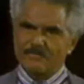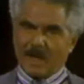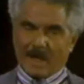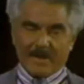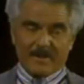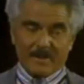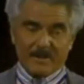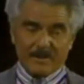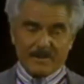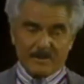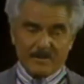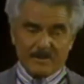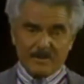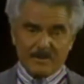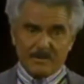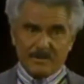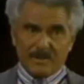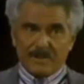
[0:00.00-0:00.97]
I think so,
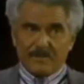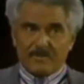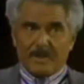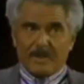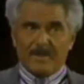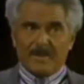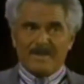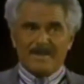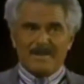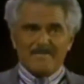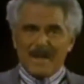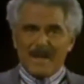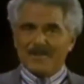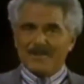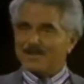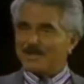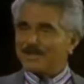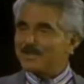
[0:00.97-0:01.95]
too. She's made an
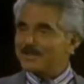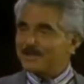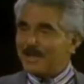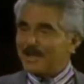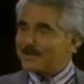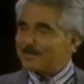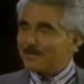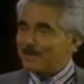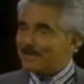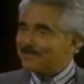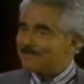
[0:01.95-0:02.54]
amazing adjustment.